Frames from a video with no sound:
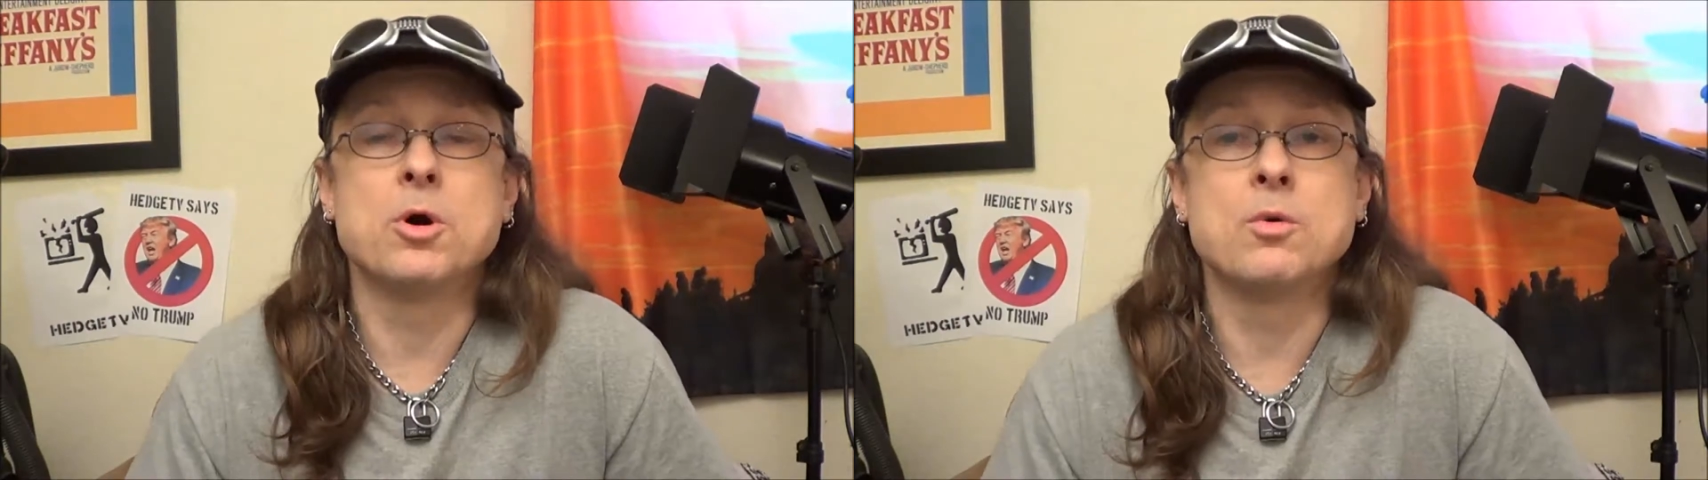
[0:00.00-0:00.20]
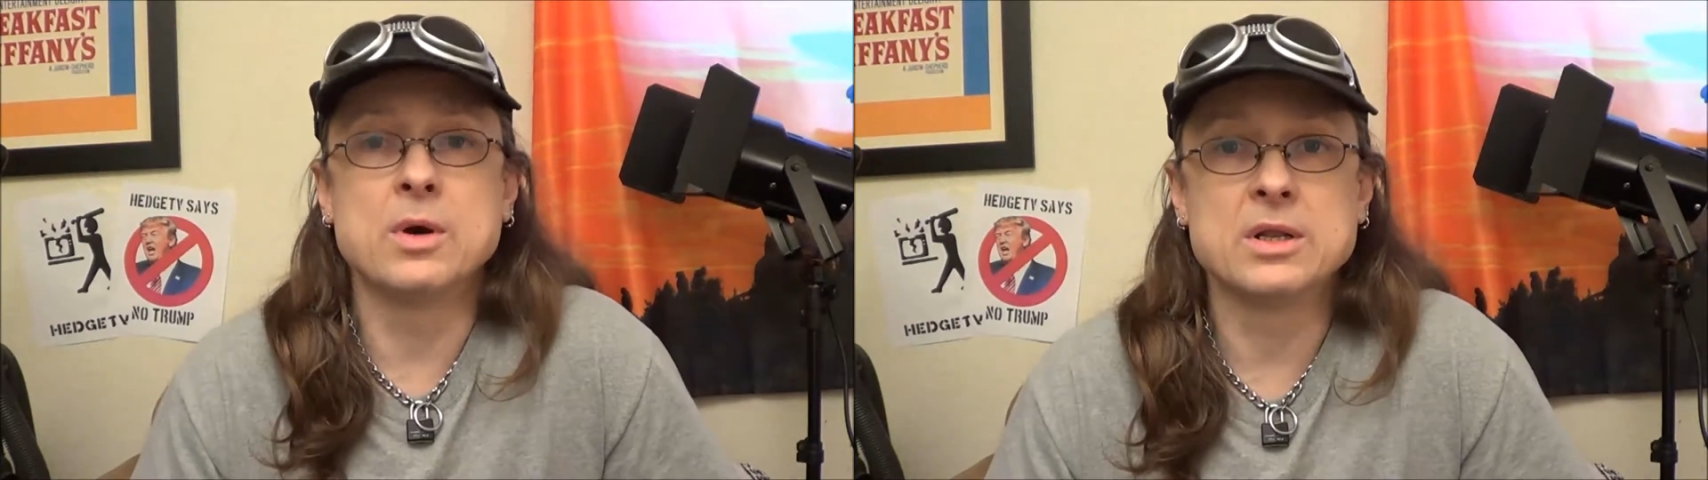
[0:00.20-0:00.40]

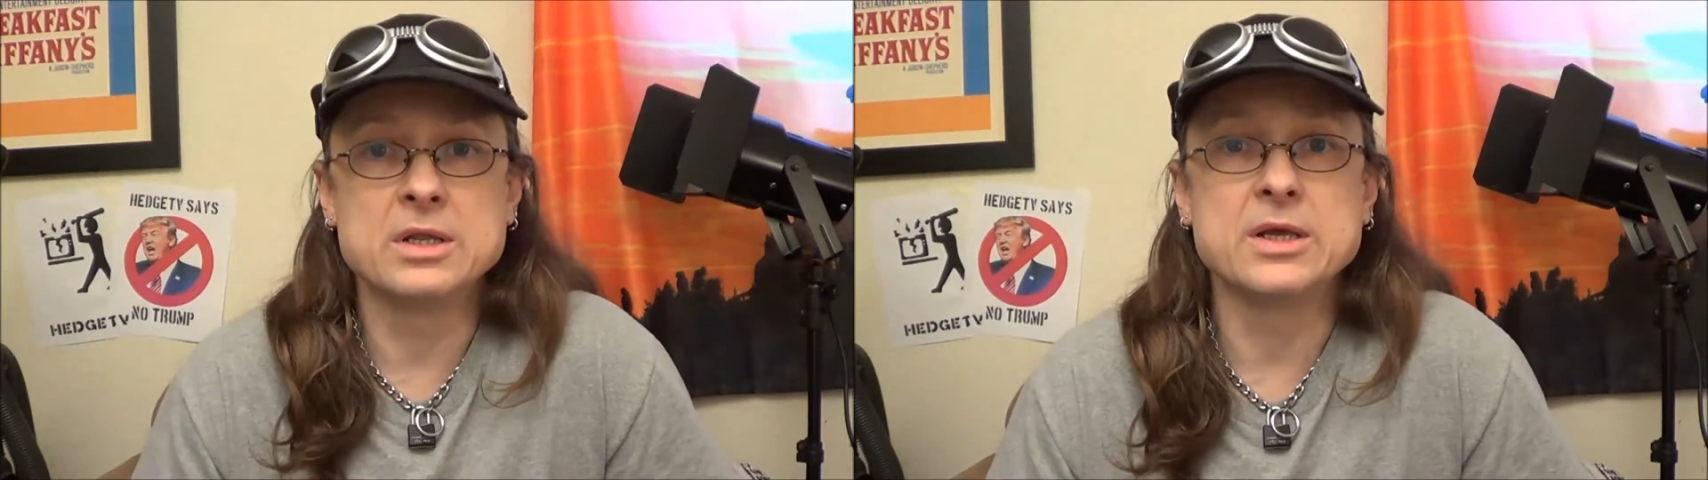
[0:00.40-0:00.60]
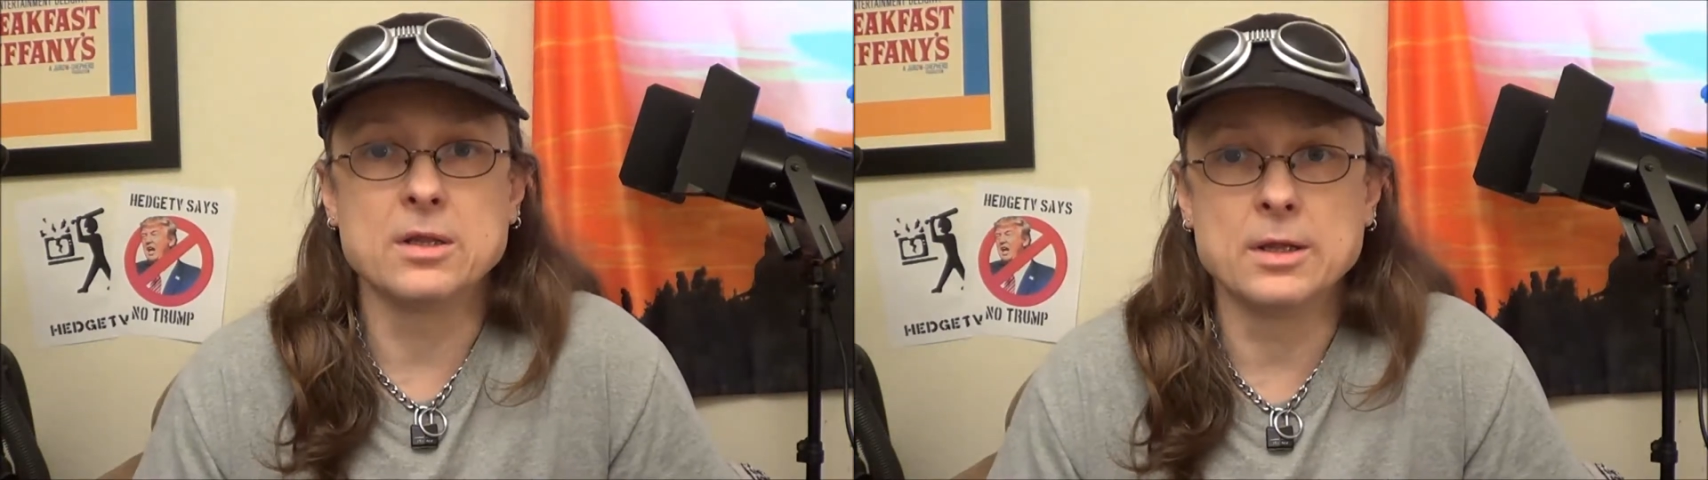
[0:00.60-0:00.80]
bought one
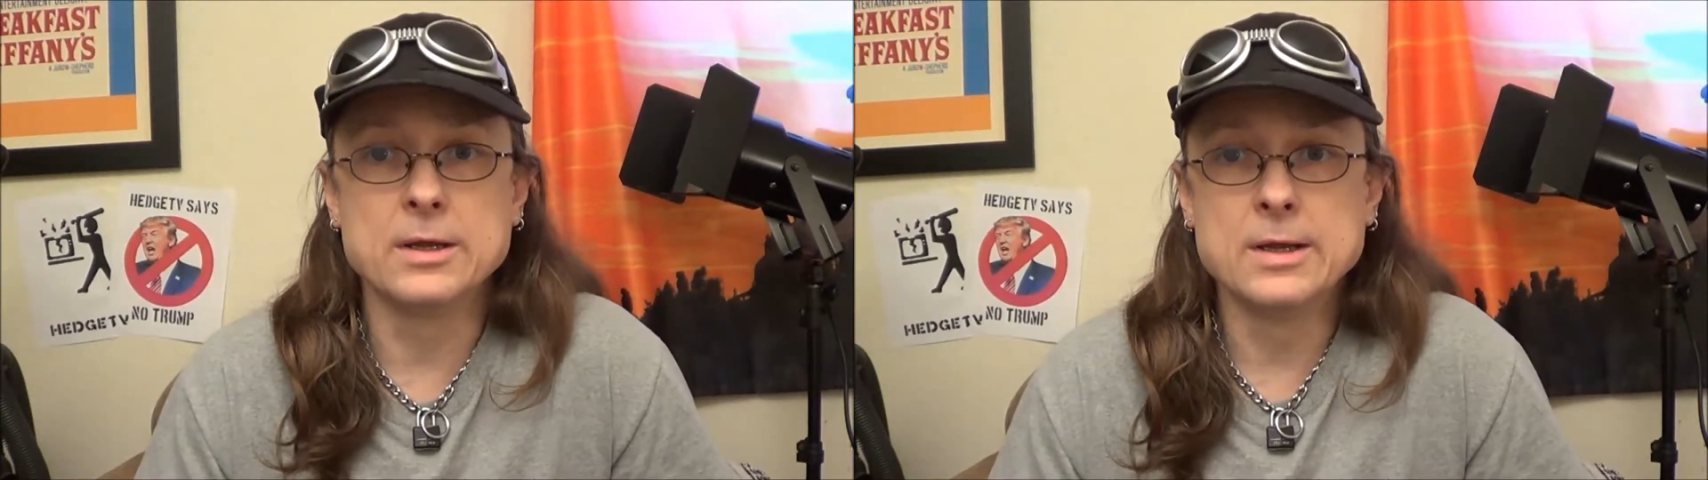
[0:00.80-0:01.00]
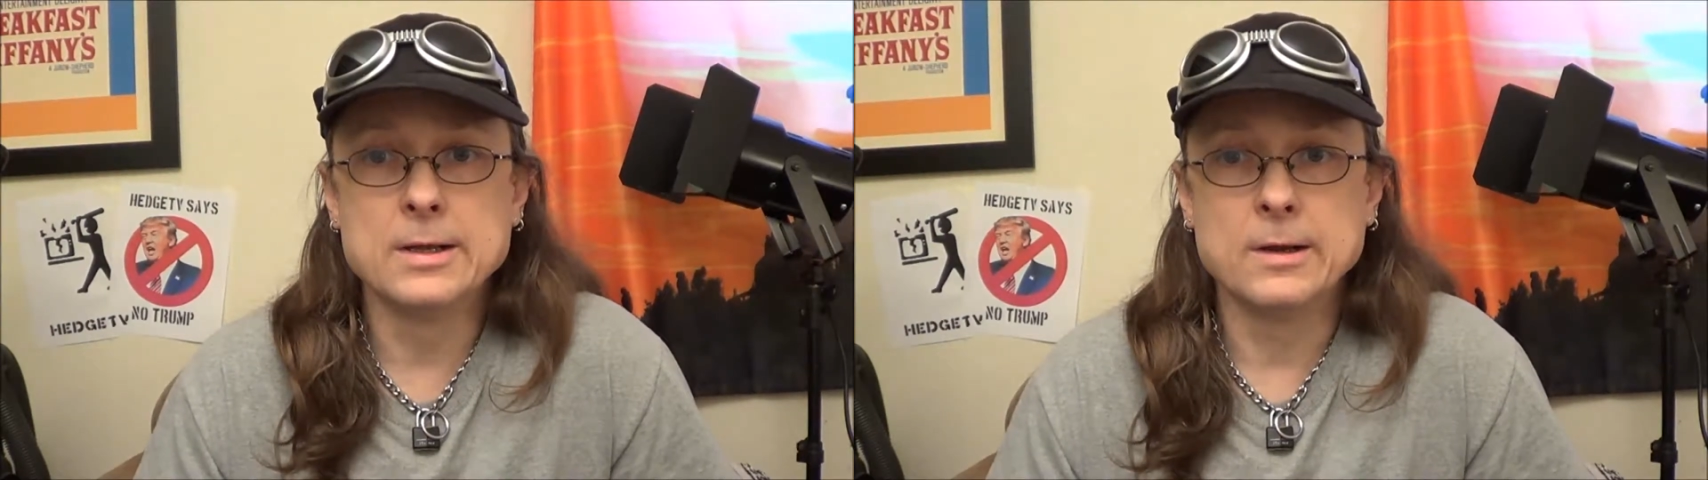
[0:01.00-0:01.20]
legally,
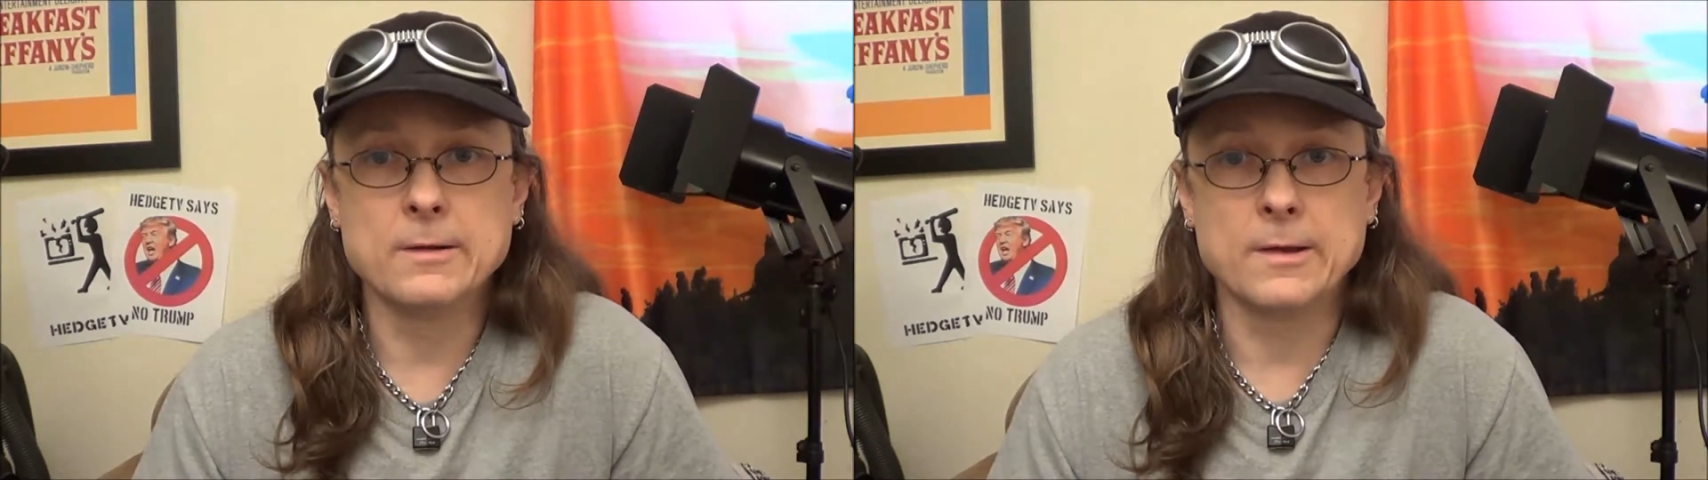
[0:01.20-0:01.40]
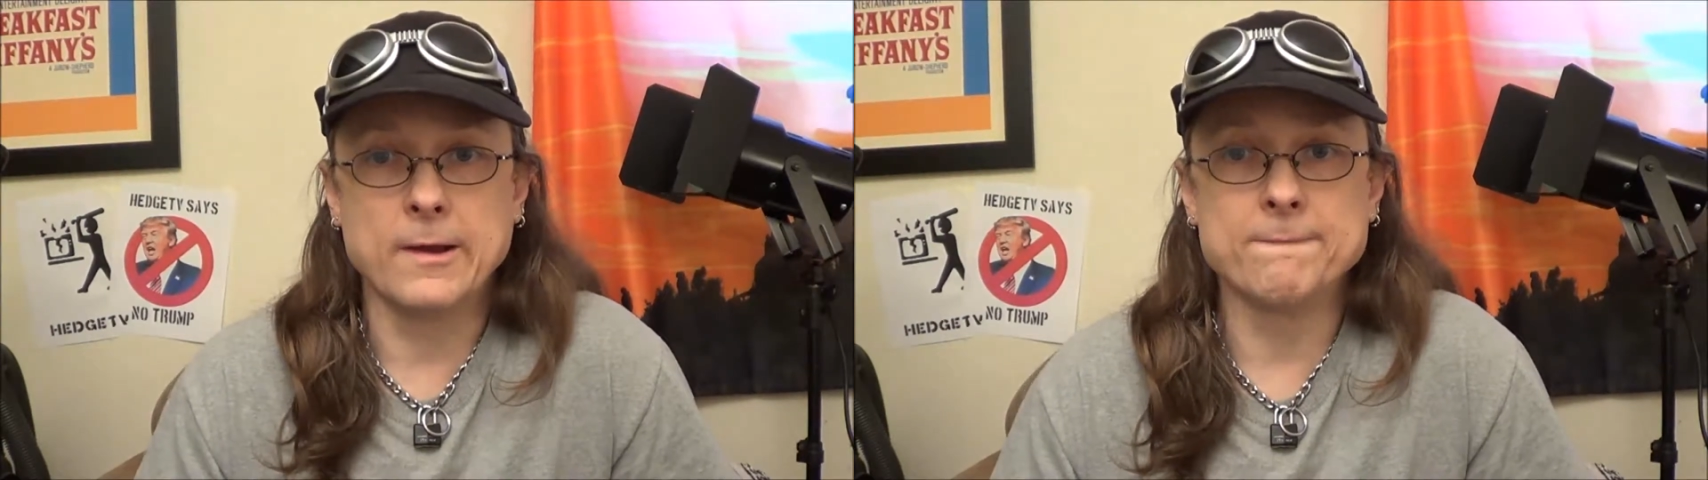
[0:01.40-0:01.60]

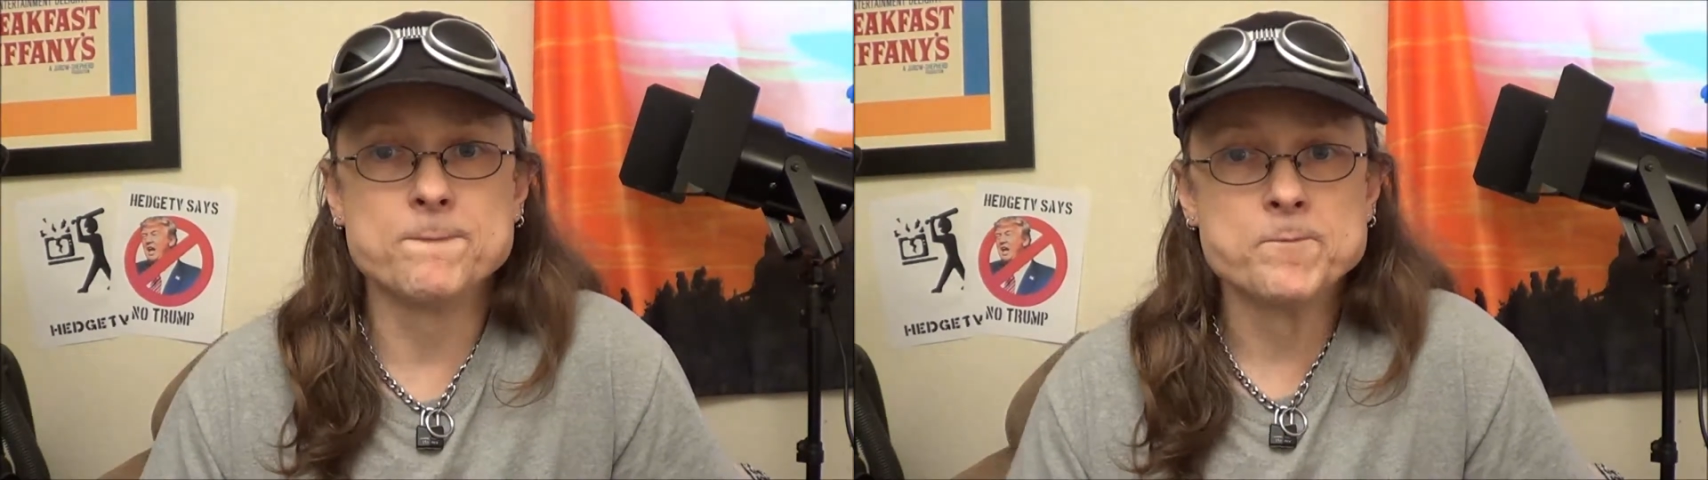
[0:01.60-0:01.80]
okay?